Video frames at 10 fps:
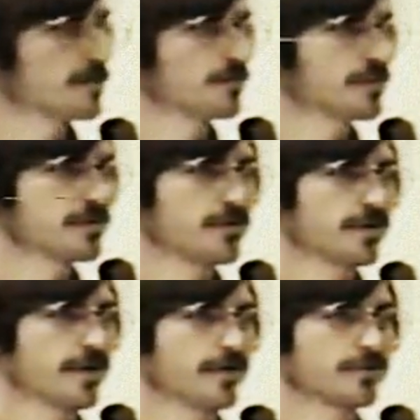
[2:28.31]
things when we
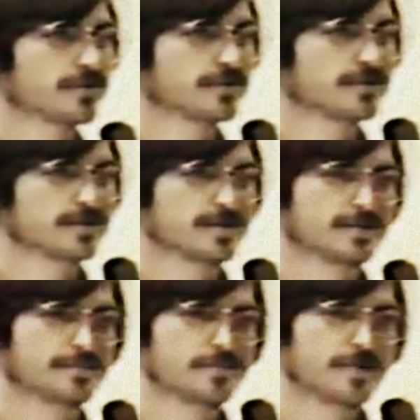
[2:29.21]
started out.
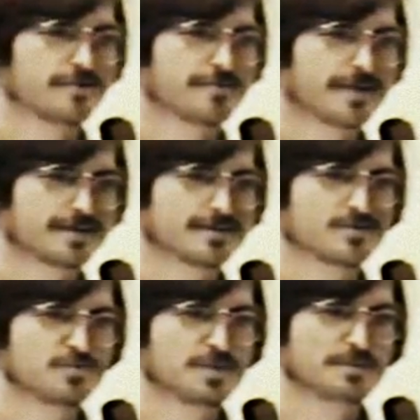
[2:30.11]
Matter of fact, the
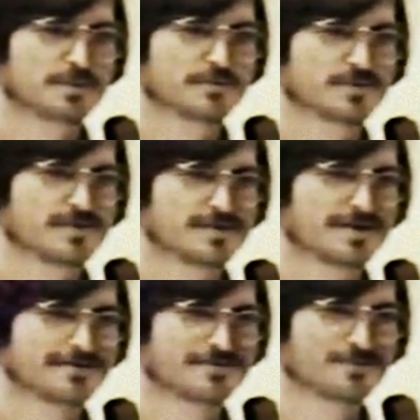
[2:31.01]
2 people it was
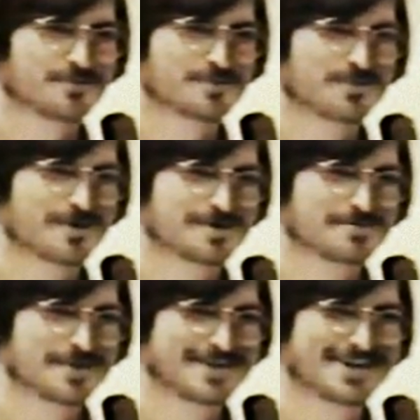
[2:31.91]
designed for was Woz and
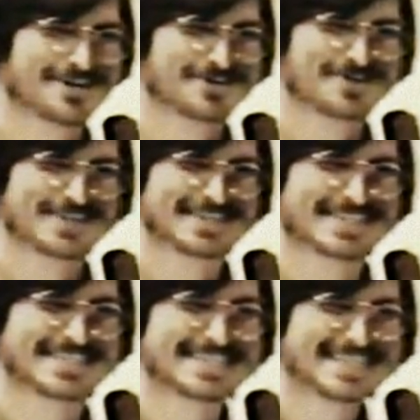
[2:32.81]
myself,
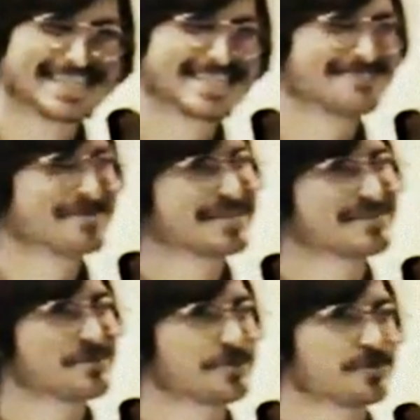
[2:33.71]

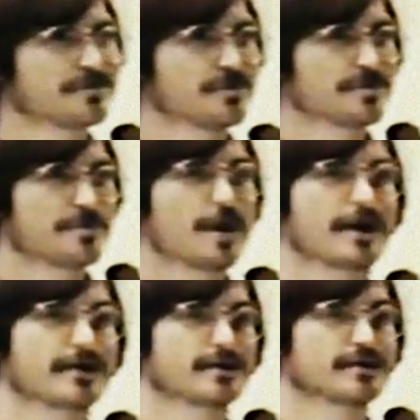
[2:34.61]
because we couldn't afford to
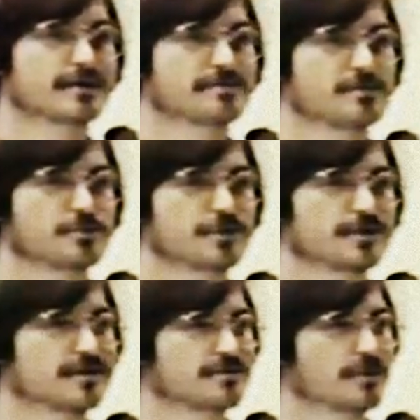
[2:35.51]
buy a computer
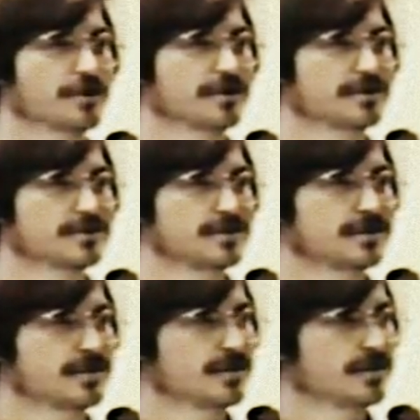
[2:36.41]
kit on the market.
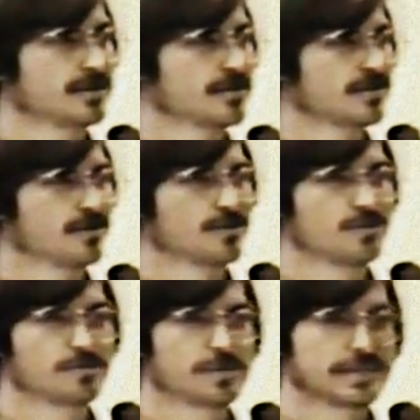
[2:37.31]

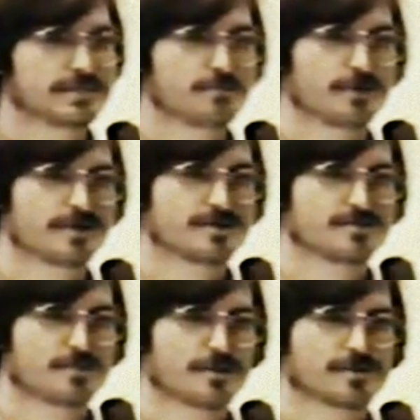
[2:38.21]
So we liberated
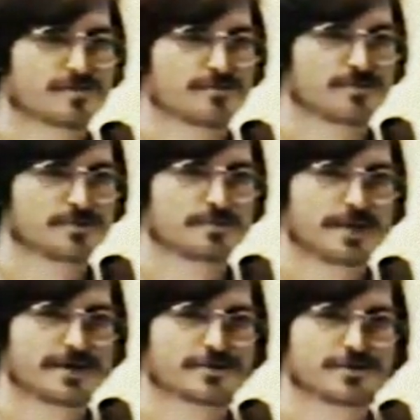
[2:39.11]
some parts from
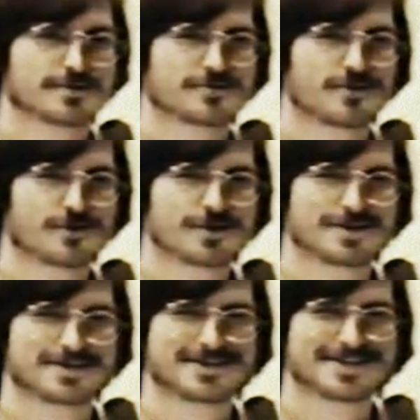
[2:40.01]
Hewlett-Packard and Atari,
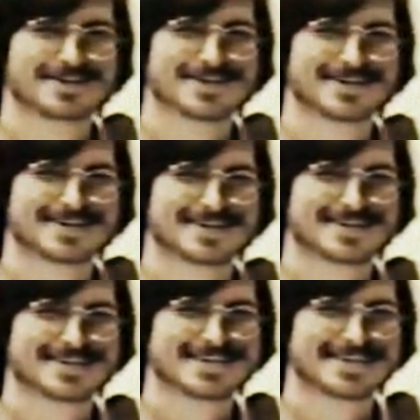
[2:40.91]

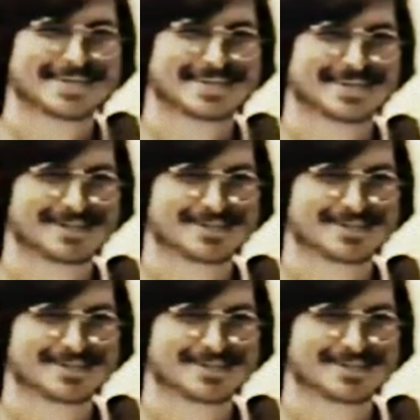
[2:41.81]
and